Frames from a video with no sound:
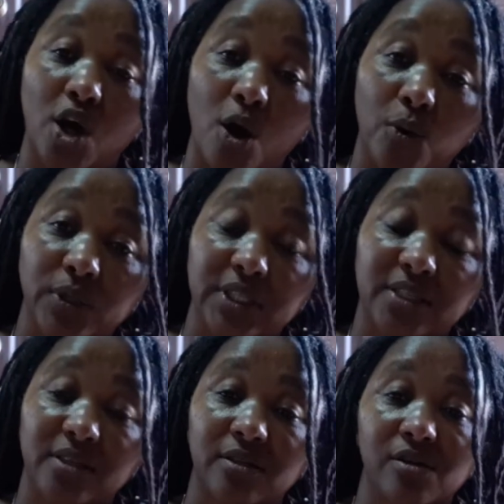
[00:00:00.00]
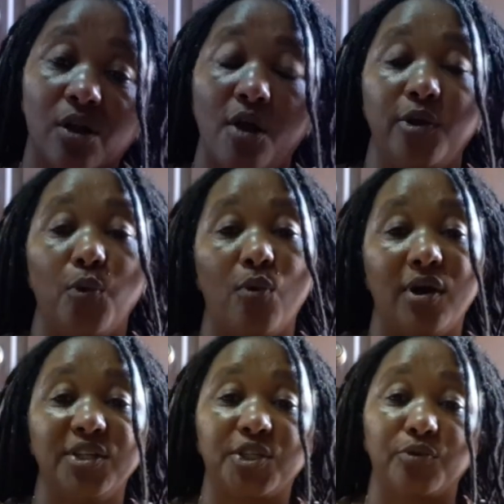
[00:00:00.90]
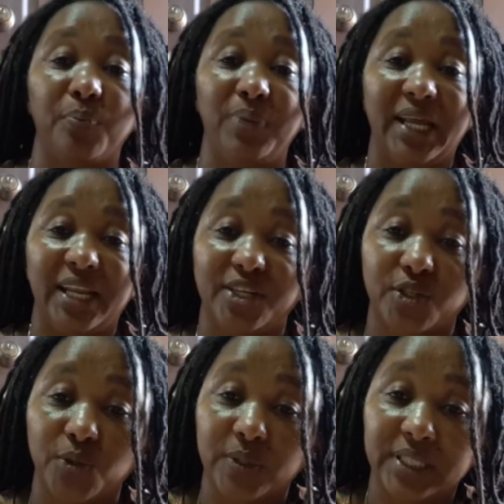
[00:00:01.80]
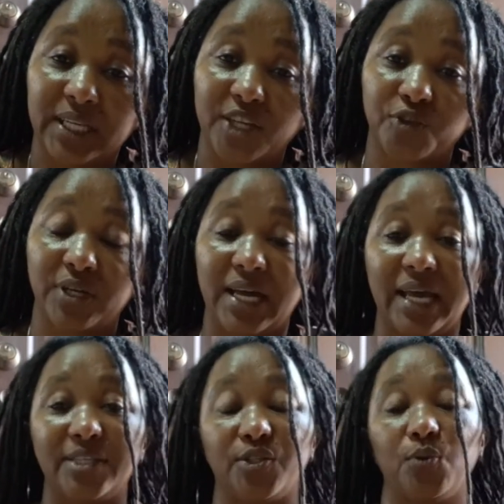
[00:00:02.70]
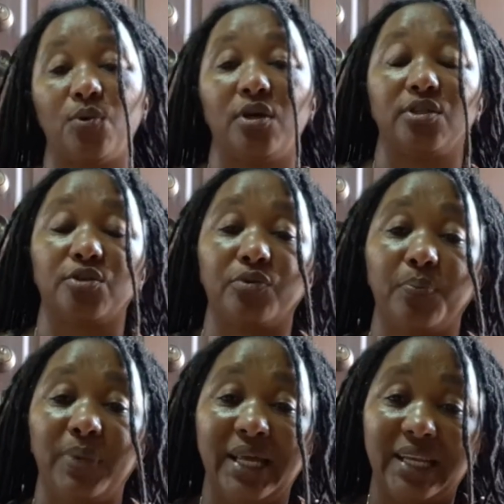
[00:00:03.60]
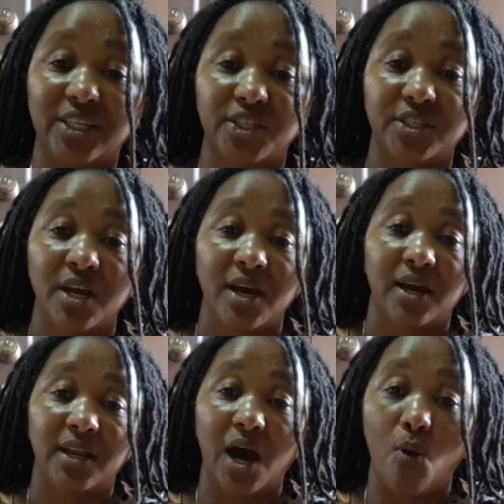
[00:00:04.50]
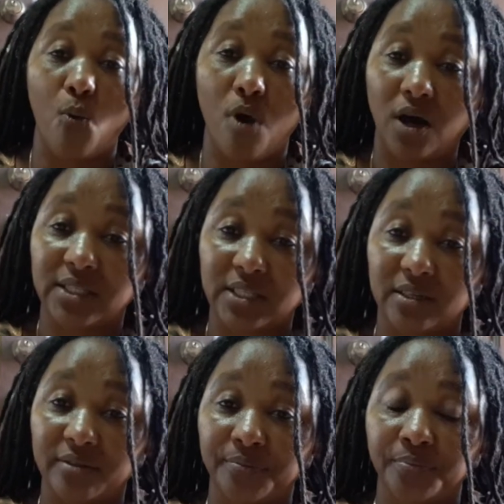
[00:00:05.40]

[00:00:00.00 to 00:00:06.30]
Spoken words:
out, you want to replenish those electrolytes, you want to replenish that water,